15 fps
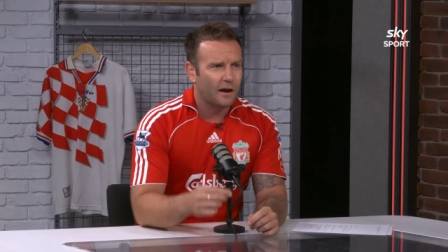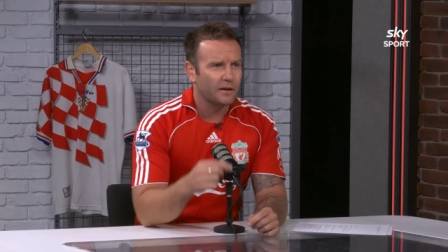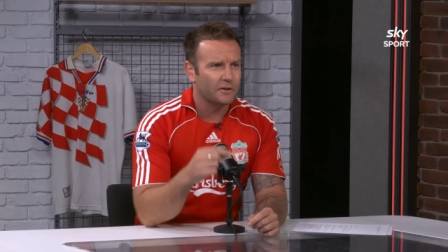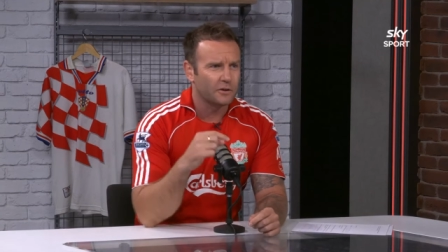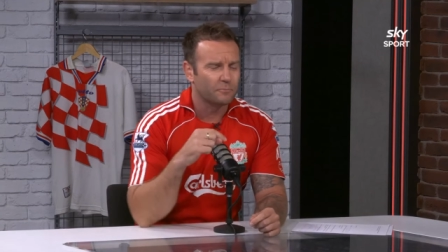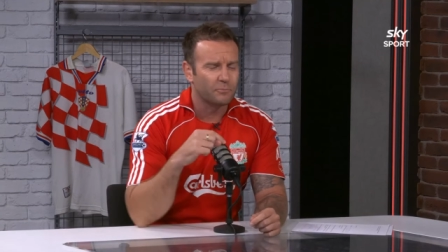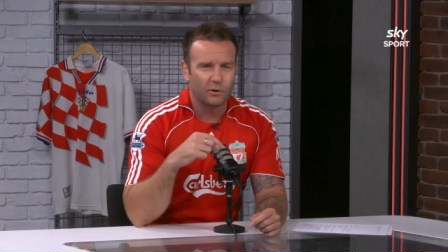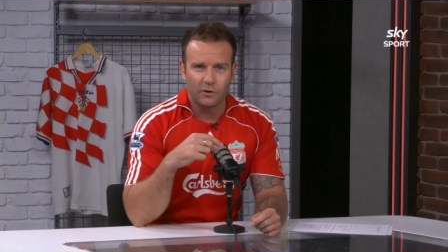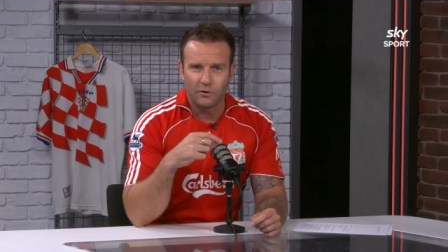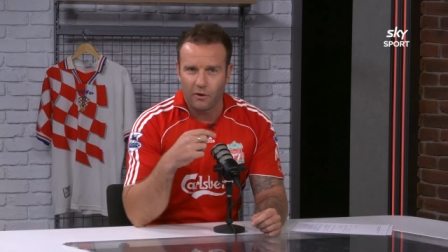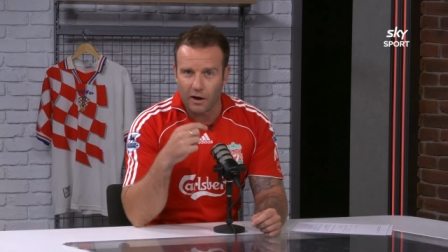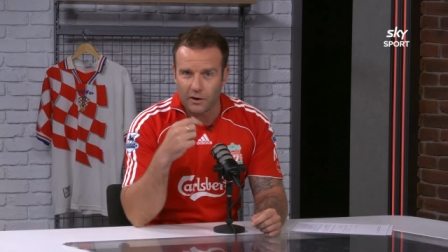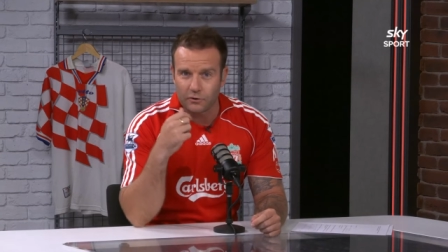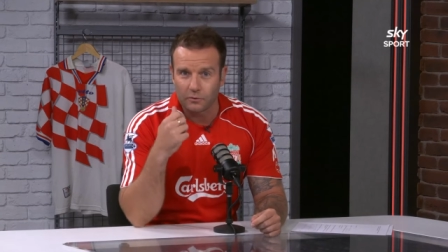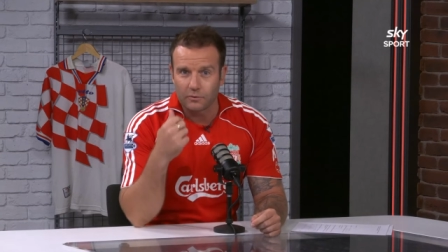You'd put
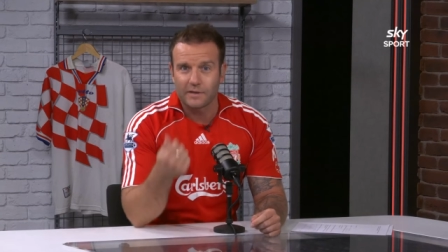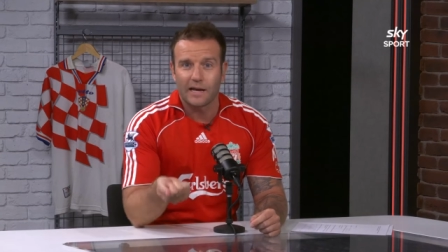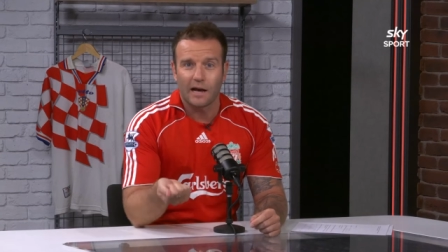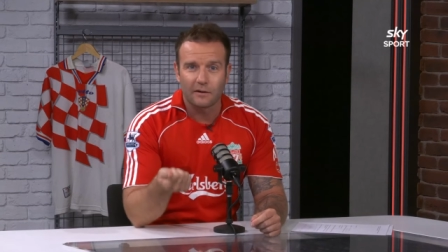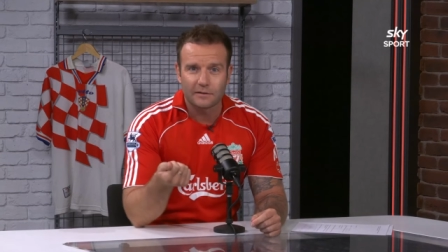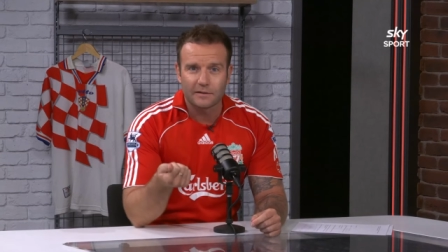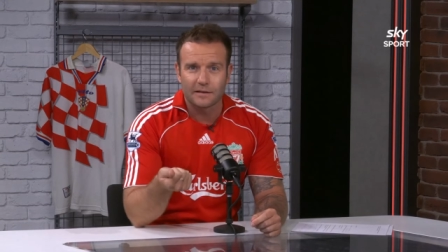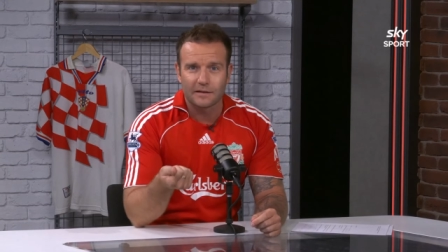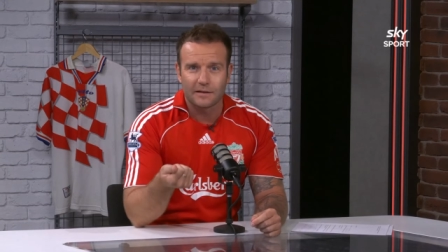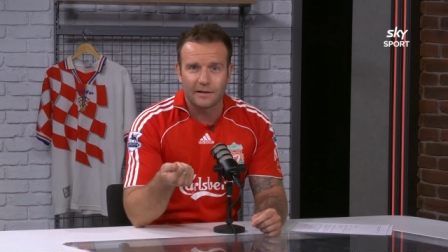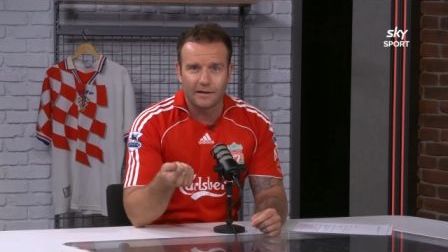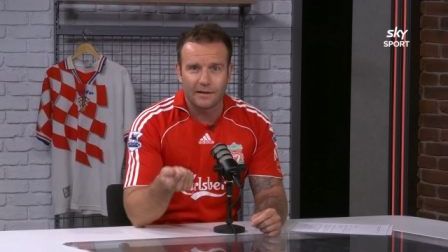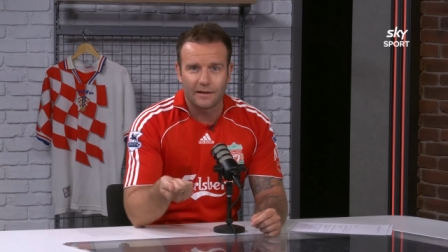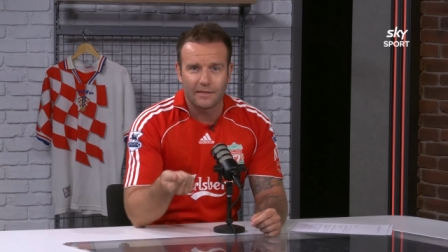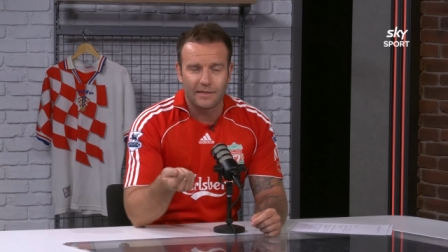Nigel
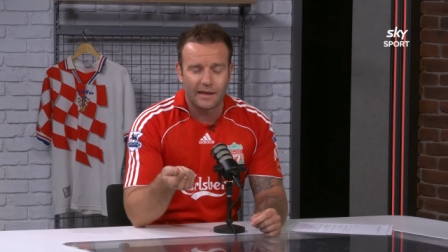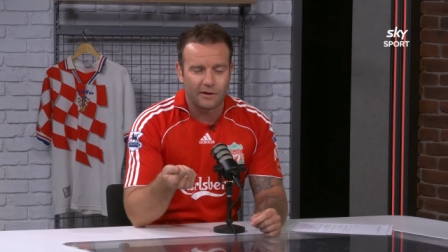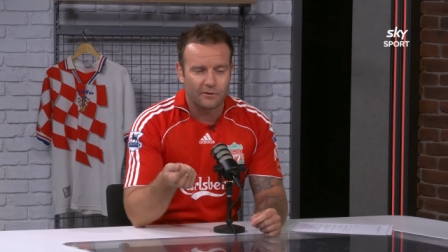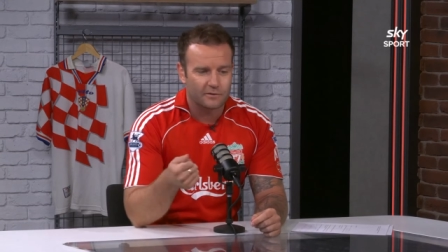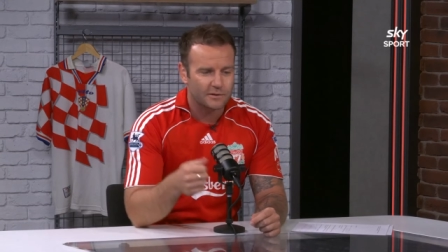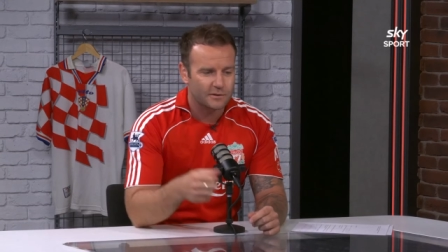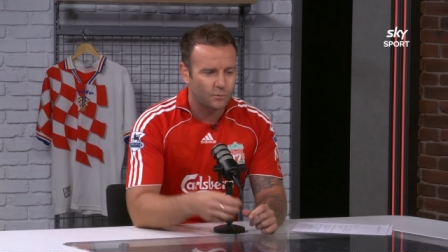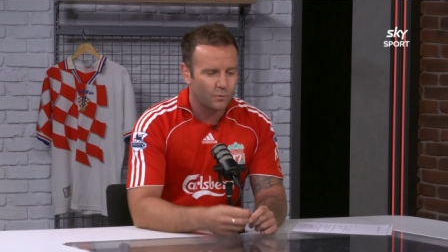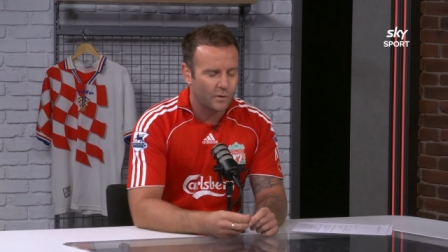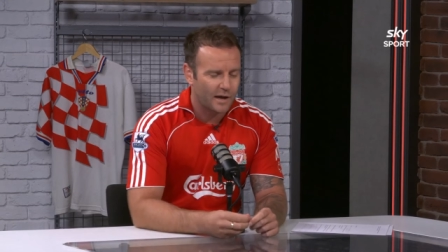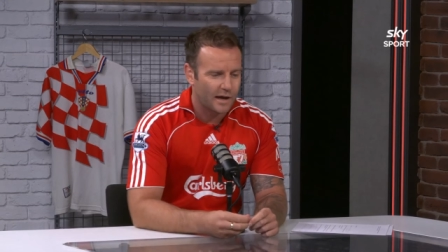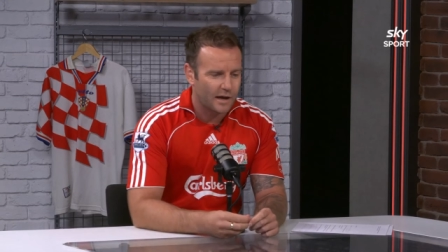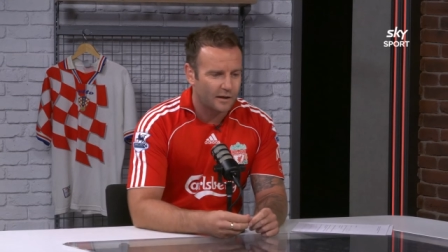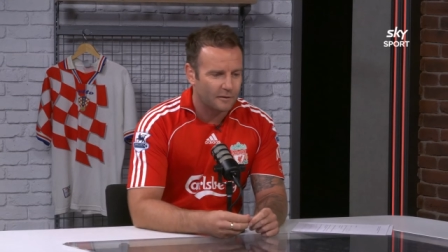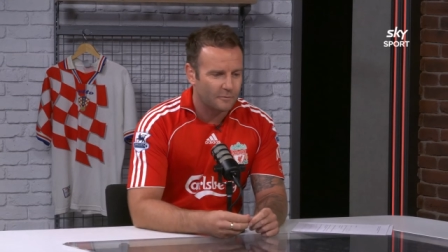Yalden in there as
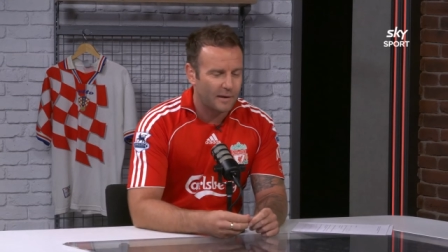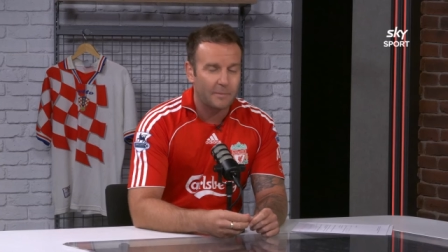well,